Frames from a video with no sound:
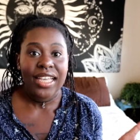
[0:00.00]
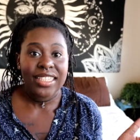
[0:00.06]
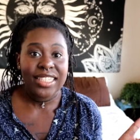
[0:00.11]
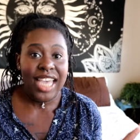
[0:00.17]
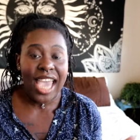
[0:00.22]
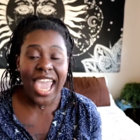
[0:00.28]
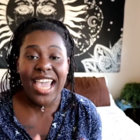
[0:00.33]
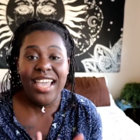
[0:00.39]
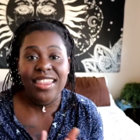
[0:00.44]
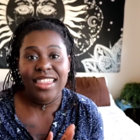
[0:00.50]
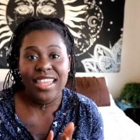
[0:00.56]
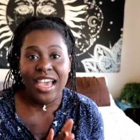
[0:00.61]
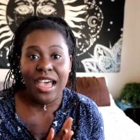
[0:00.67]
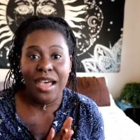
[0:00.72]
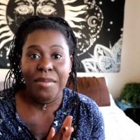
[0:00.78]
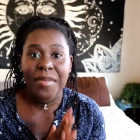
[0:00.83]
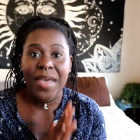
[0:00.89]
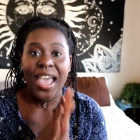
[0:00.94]
take
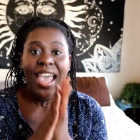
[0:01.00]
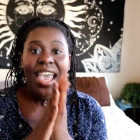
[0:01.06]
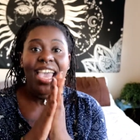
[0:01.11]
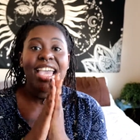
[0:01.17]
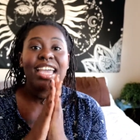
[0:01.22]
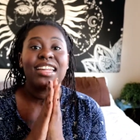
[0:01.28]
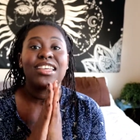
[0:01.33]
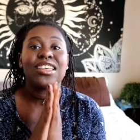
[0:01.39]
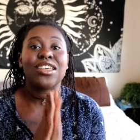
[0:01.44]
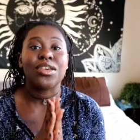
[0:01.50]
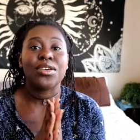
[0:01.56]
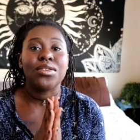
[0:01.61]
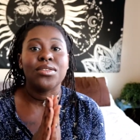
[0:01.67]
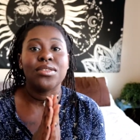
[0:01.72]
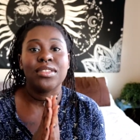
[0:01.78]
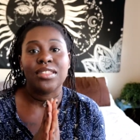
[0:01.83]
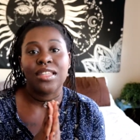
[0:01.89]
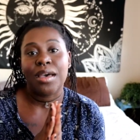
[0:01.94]
them and
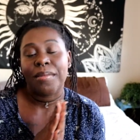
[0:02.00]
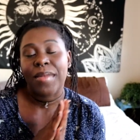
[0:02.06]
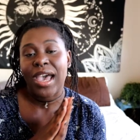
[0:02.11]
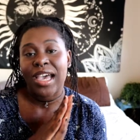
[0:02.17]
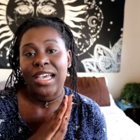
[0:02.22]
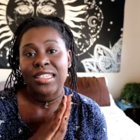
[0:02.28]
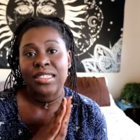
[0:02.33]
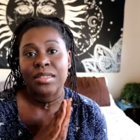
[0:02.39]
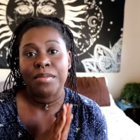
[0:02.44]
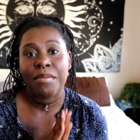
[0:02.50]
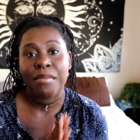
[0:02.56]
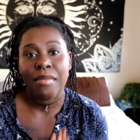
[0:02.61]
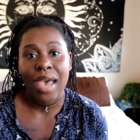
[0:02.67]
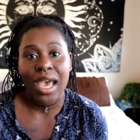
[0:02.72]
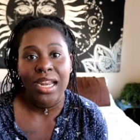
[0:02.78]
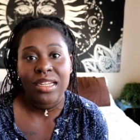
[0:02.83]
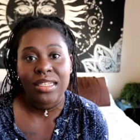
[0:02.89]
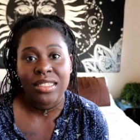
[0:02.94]
use them as
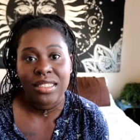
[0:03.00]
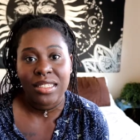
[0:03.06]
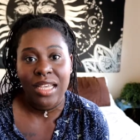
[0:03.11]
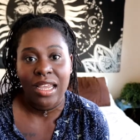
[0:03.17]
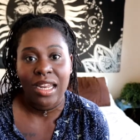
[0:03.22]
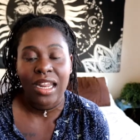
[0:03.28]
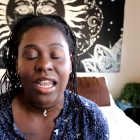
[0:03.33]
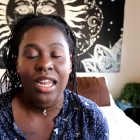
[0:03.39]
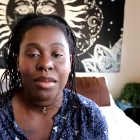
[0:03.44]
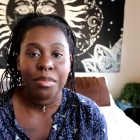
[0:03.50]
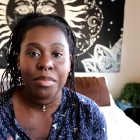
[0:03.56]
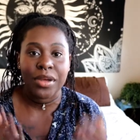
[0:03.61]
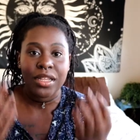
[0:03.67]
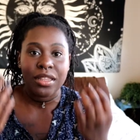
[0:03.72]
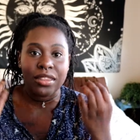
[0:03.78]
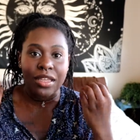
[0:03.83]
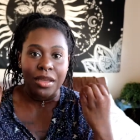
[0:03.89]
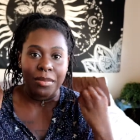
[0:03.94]
medicine and
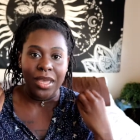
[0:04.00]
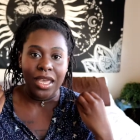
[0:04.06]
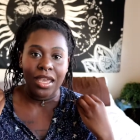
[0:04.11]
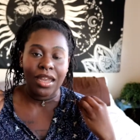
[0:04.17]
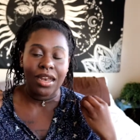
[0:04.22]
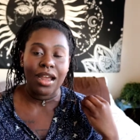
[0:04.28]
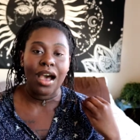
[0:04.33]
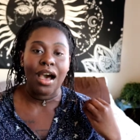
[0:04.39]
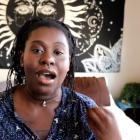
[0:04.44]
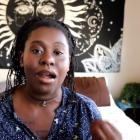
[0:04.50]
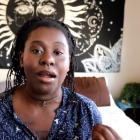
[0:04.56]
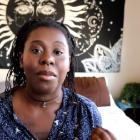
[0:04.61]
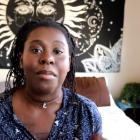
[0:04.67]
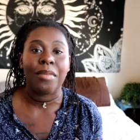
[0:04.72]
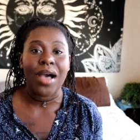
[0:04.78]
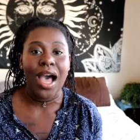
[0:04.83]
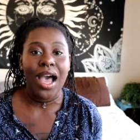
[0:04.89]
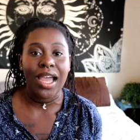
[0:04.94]
put them in our
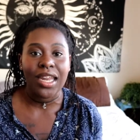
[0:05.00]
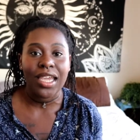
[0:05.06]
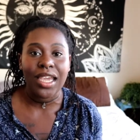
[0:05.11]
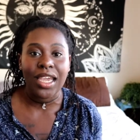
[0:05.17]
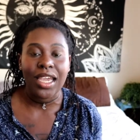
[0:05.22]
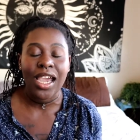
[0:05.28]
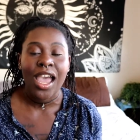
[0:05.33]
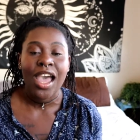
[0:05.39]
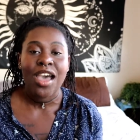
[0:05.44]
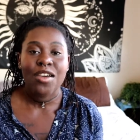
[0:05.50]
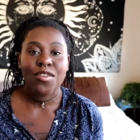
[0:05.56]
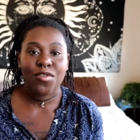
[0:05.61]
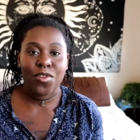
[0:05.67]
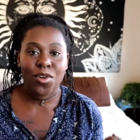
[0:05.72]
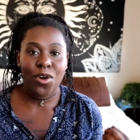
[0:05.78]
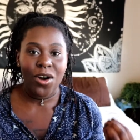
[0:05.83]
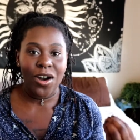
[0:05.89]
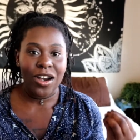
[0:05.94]
body
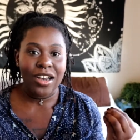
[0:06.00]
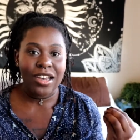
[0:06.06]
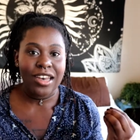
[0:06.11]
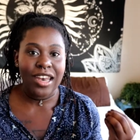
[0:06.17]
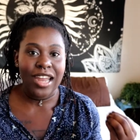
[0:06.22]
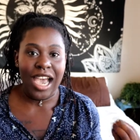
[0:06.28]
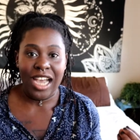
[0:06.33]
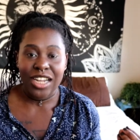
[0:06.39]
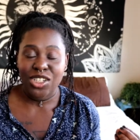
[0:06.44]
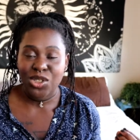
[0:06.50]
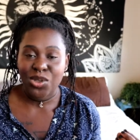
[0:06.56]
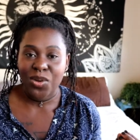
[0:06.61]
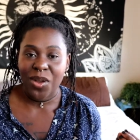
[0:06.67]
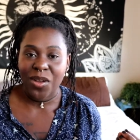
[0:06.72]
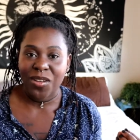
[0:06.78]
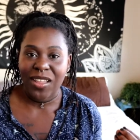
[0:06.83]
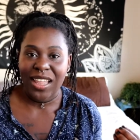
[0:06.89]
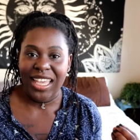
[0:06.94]
for
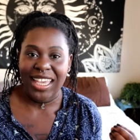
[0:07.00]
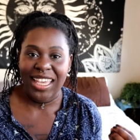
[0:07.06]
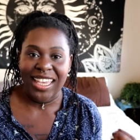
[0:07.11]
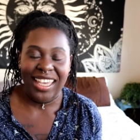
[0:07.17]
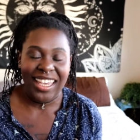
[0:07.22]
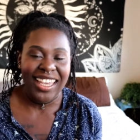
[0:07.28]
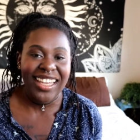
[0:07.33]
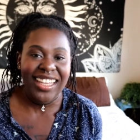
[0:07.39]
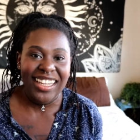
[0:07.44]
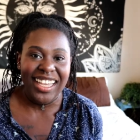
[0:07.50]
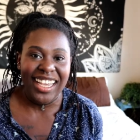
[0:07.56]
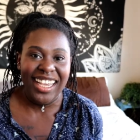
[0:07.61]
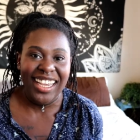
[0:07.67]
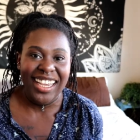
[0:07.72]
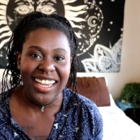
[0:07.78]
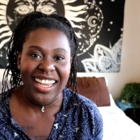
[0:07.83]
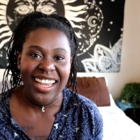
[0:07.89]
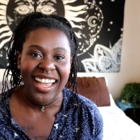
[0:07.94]
natural
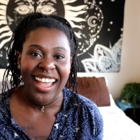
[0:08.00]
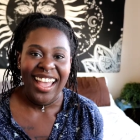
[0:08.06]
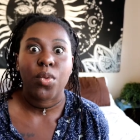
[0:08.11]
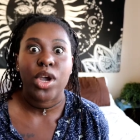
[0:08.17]
healing.